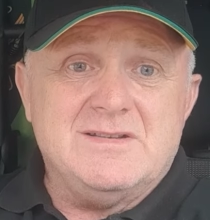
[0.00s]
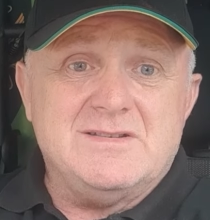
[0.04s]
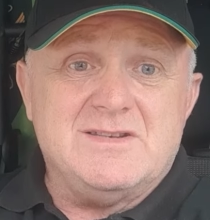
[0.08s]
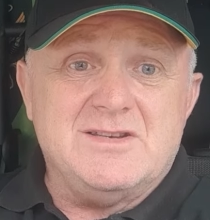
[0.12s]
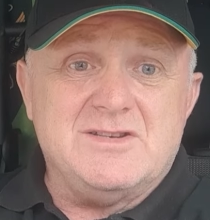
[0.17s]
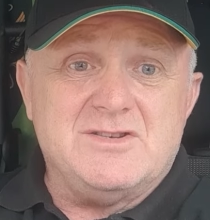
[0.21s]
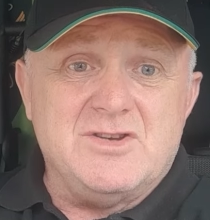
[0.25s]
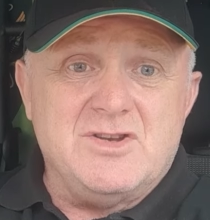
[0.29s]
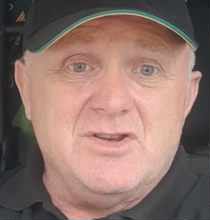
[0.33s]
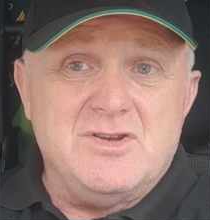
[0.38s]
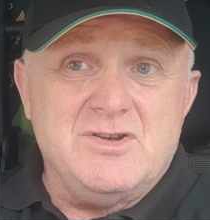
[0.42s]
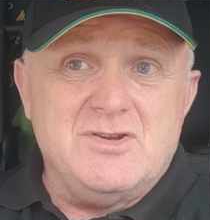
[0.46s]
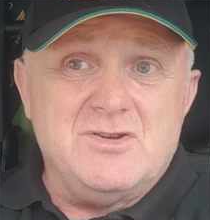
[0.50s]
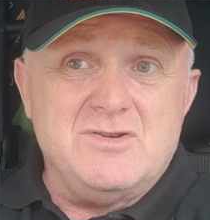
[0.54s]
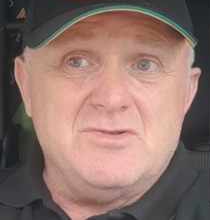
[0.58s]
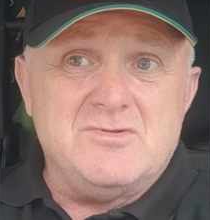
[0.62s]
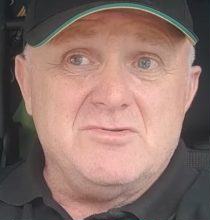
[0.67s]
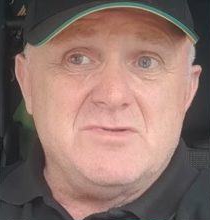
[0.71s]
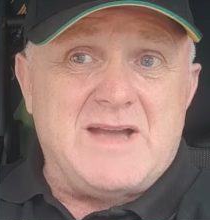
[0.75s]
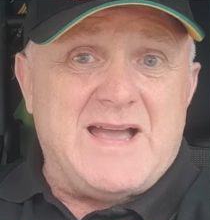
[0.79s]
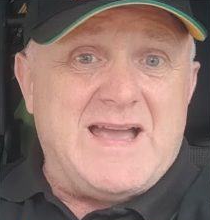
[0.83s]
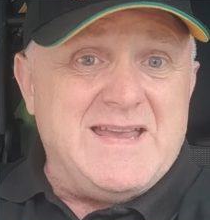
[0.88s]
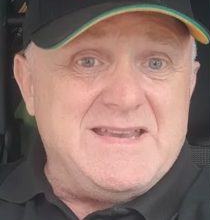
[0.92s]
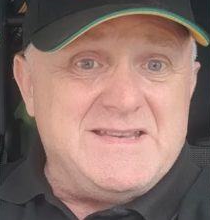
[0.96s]
to
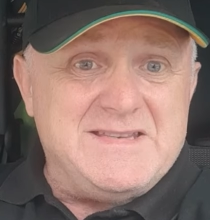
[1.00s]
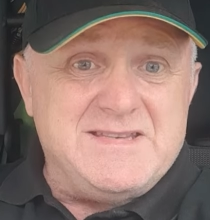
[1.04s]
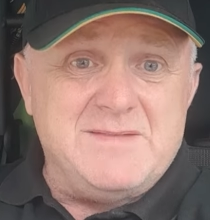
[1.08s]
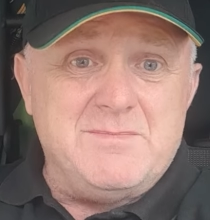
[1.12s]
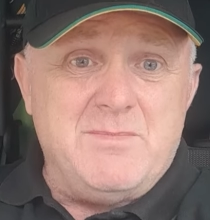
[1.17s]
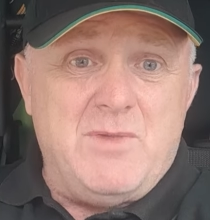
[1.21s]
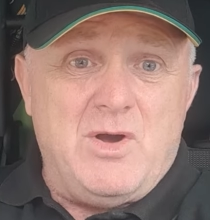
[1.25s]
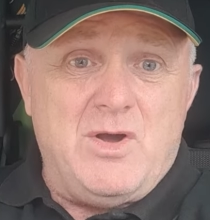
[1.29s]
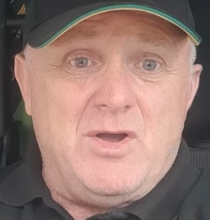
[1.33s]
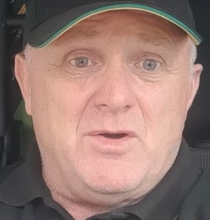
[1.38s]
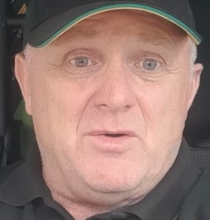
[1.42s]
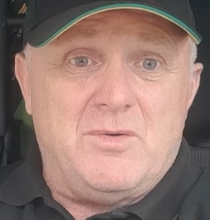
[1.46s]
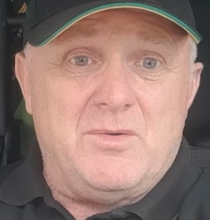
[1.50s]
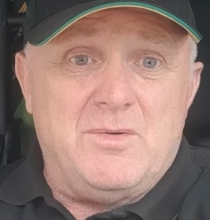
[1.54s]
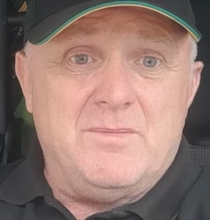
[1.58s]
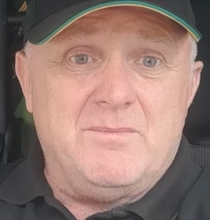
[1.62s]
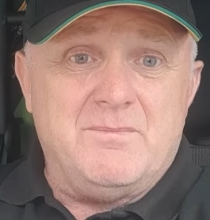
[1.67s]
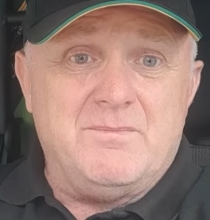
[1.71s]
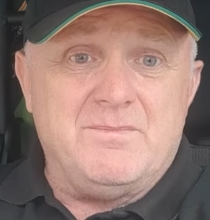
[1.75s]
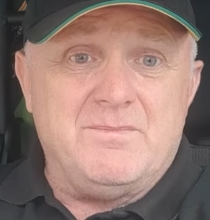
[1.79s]
do 80 mile.